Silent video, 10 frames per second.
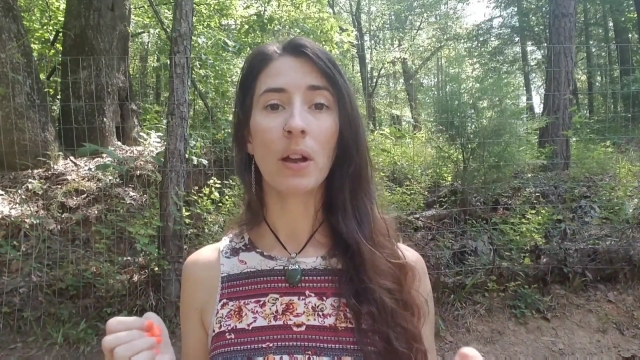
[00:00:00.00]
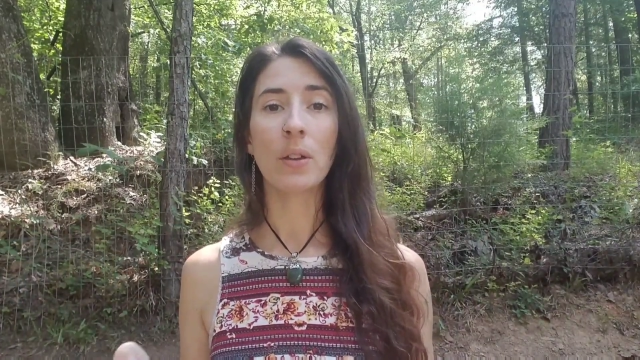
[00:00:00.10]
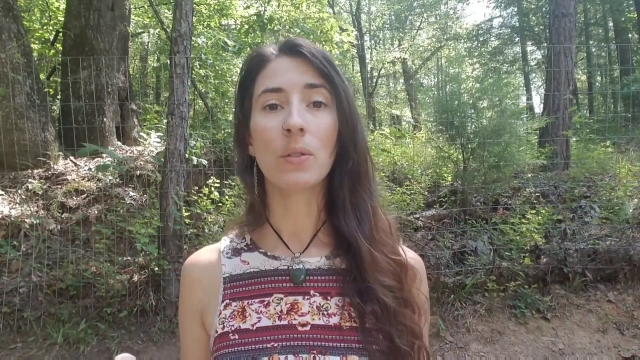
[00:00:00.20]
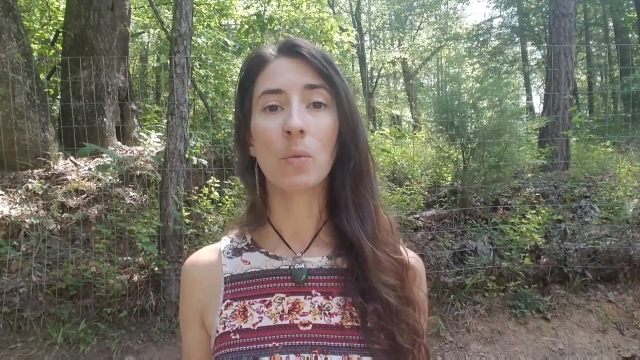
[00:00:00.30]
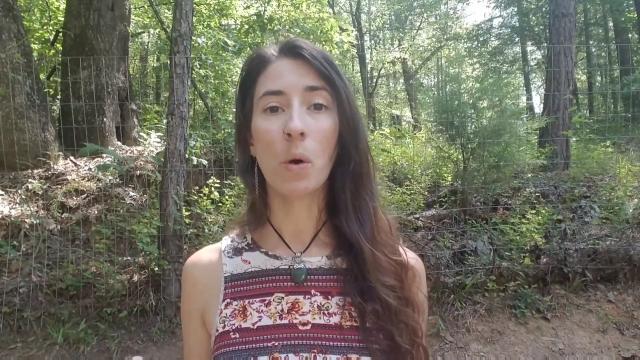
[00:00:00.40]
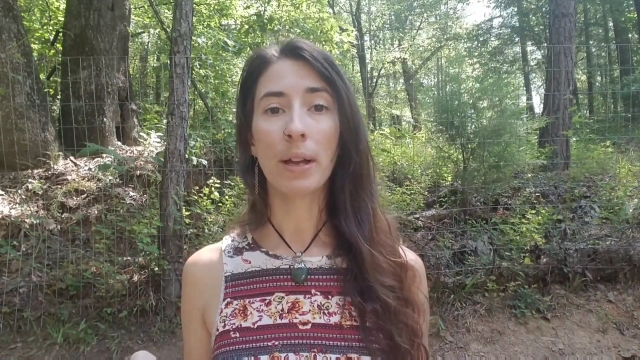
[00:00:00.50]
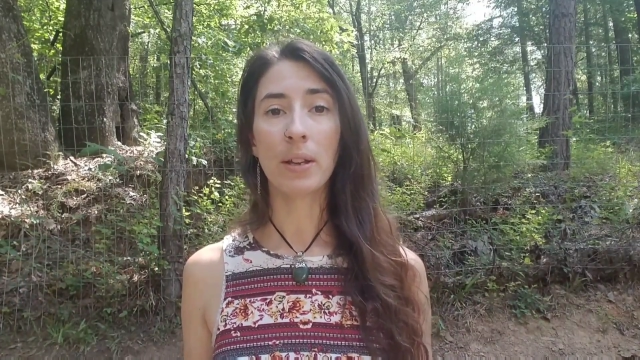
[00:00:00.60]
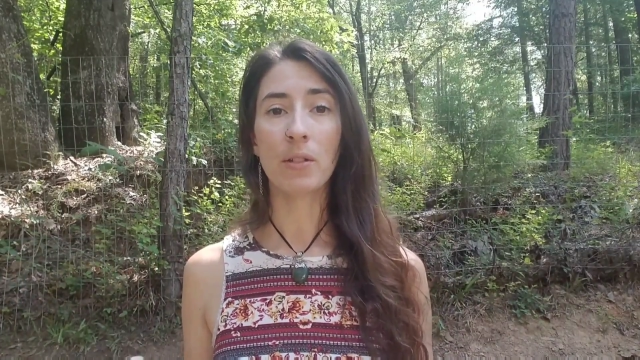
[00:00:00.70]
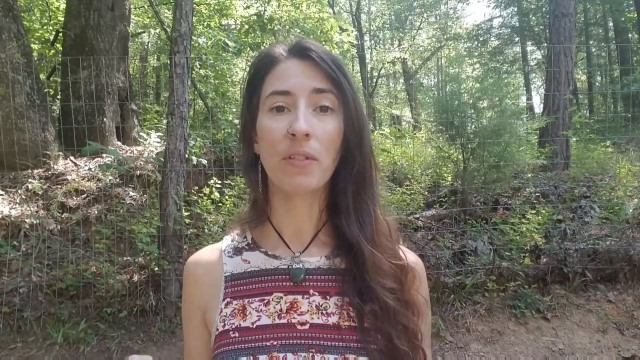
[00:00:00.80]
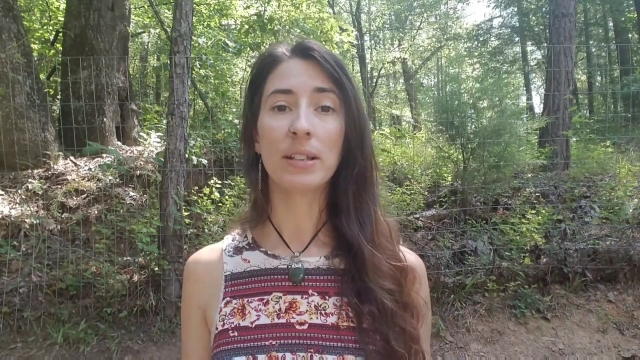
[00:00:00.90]
Are you the
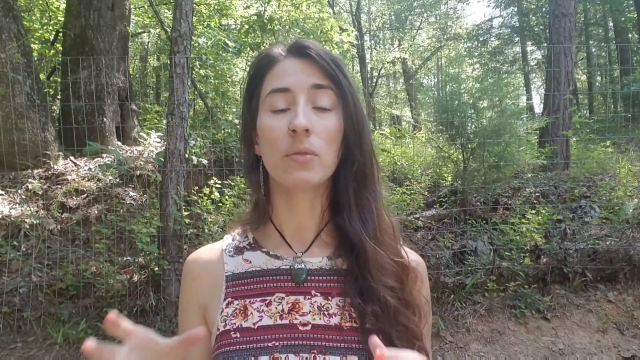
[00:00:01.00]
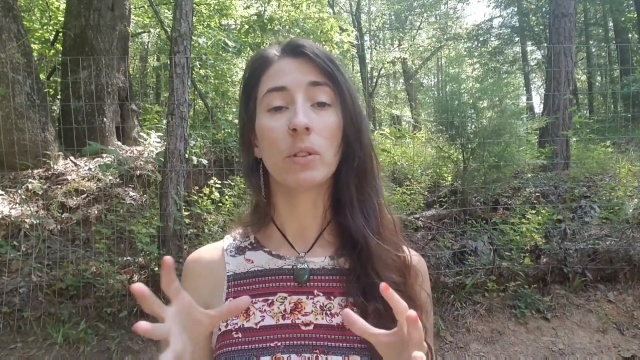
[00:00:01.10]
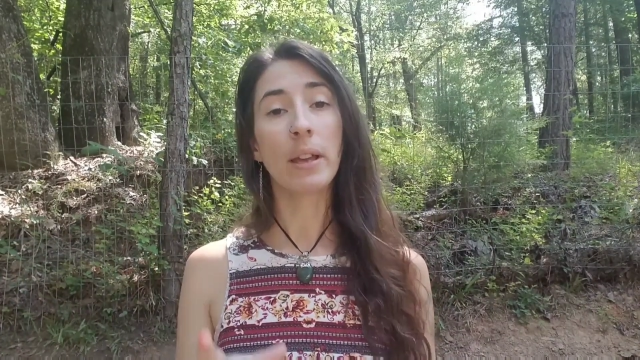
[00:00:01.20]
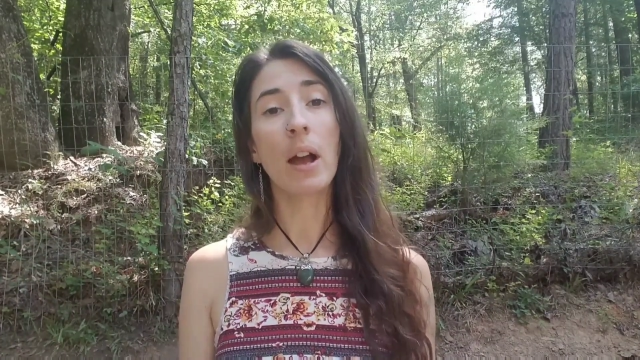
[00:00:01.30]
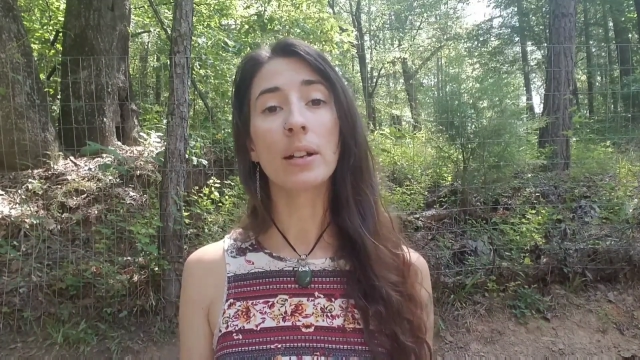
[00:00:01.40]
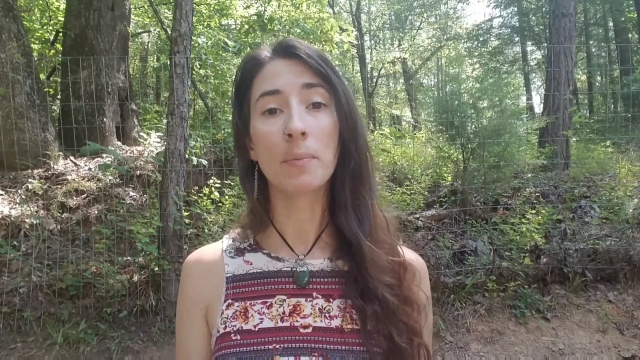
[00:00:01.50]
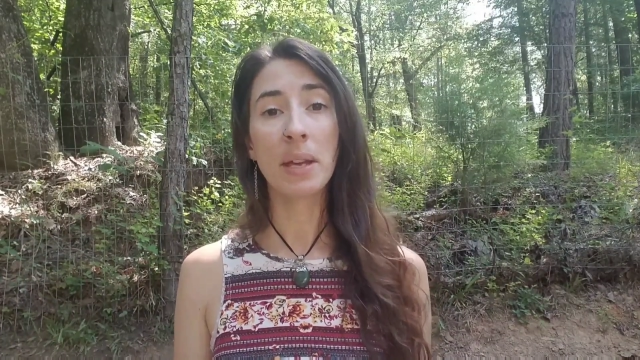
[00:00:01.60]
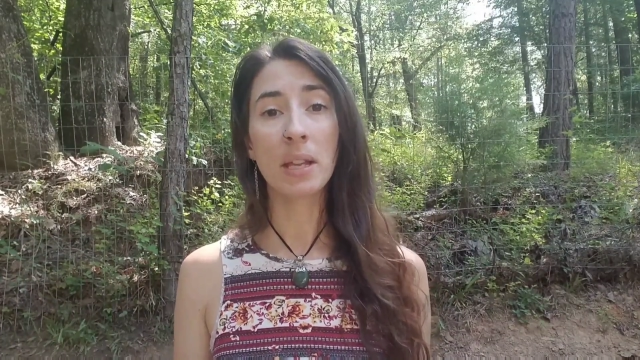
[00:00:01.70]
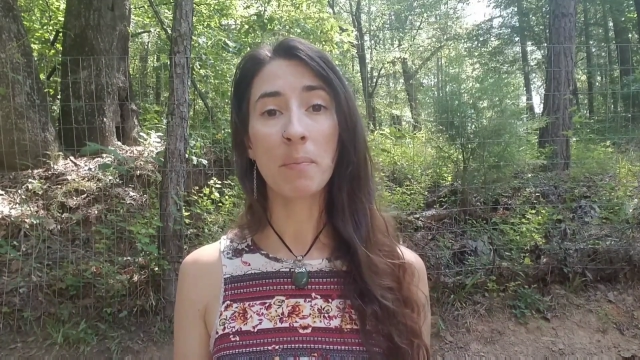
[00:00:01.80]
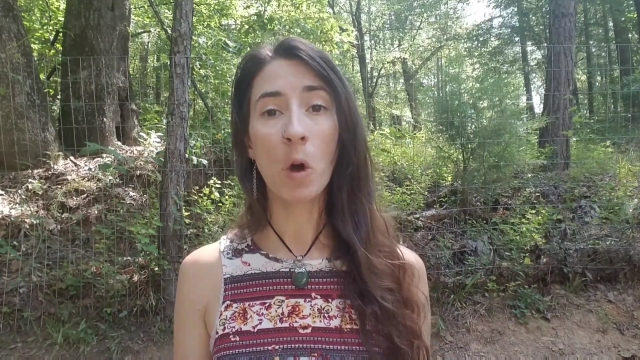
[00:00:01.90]
one who finds it really hard to
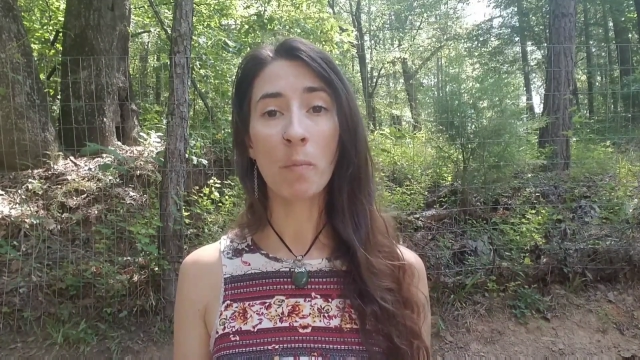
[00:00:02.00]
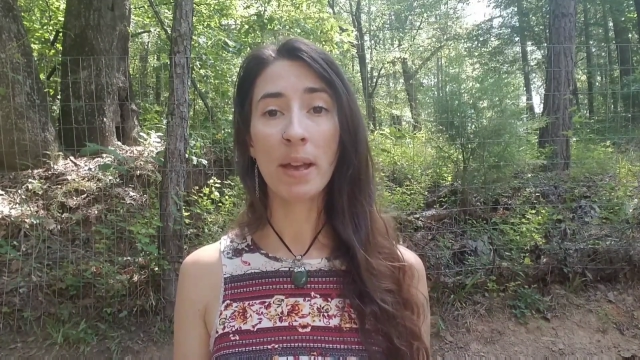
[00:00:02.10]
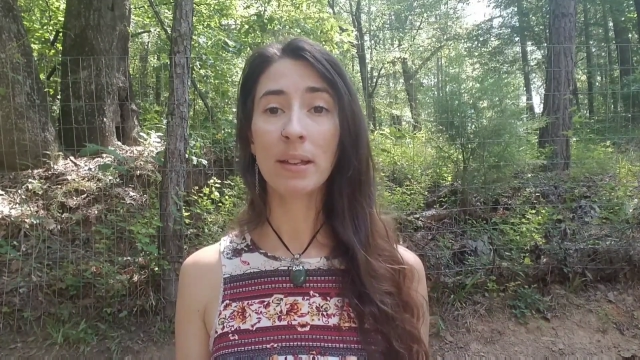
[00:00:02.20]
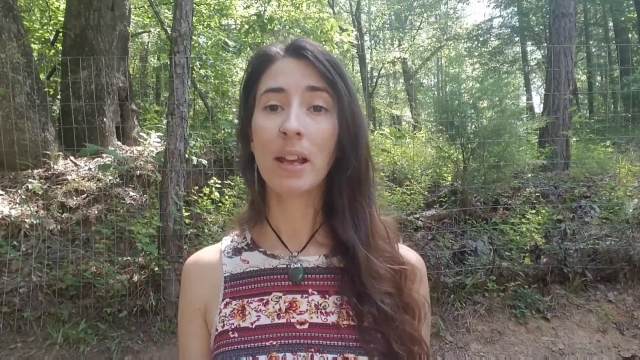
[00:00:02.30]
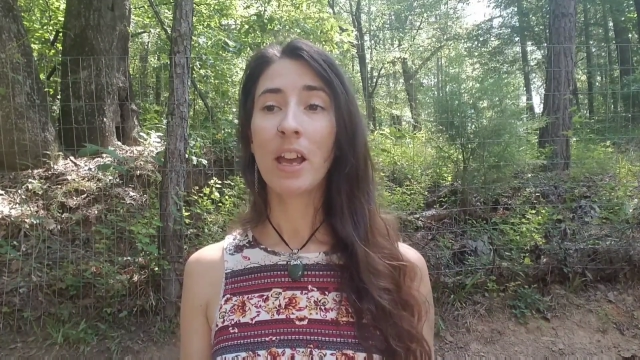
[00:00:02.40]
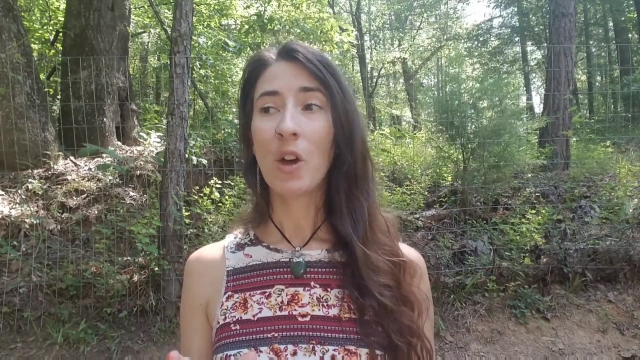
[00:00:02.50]
be in the moment?